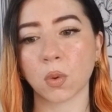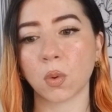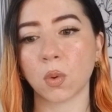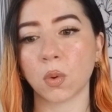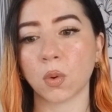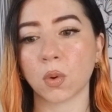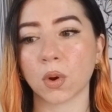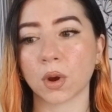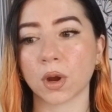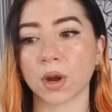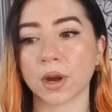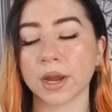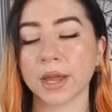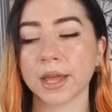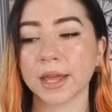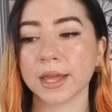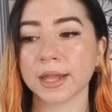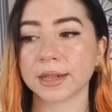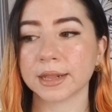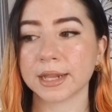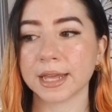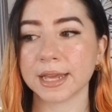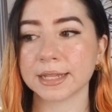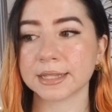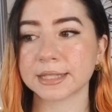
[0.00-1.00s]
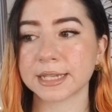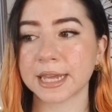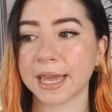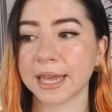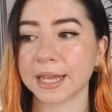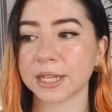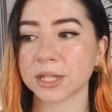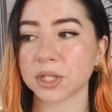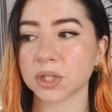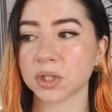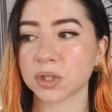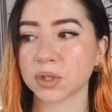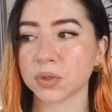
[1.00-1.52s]
or they
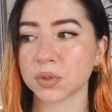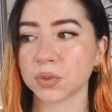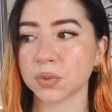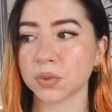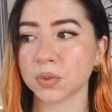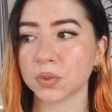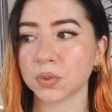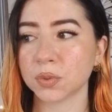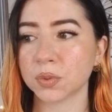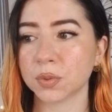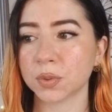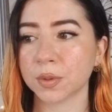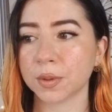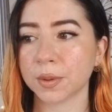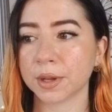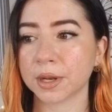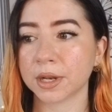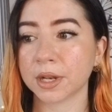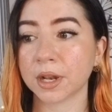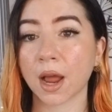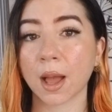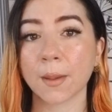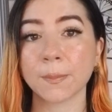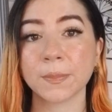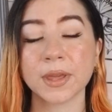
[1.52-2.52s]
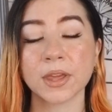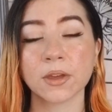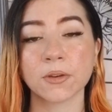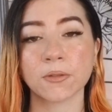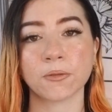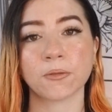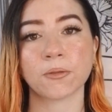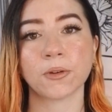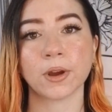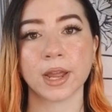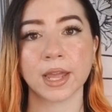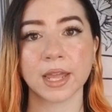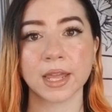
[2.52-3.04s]
tend to not be
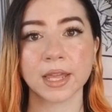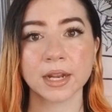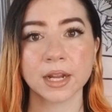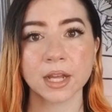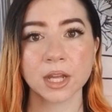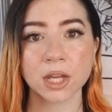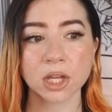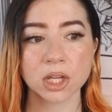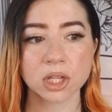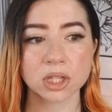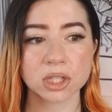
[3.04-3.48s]
afraid